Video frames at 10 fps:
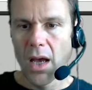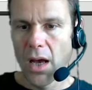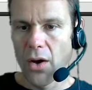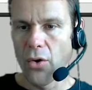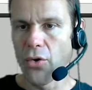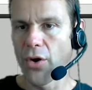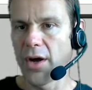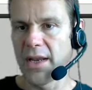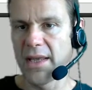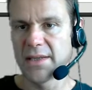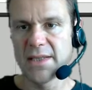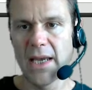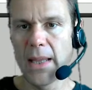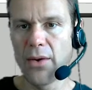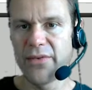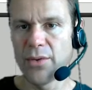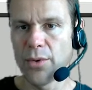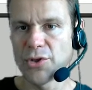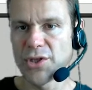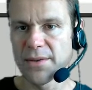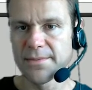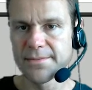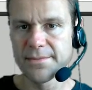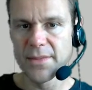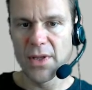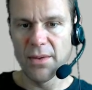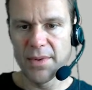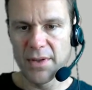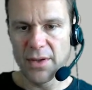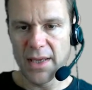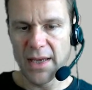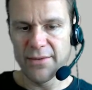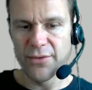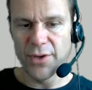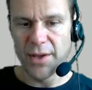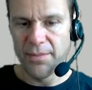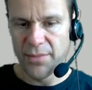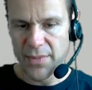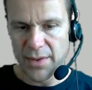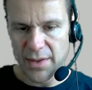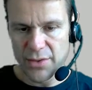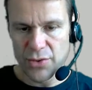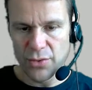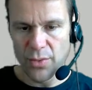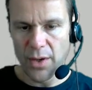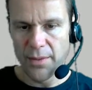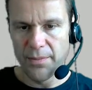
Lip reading: Alrighty. Say hello if you're watching. I'll be looking out for you in a short while.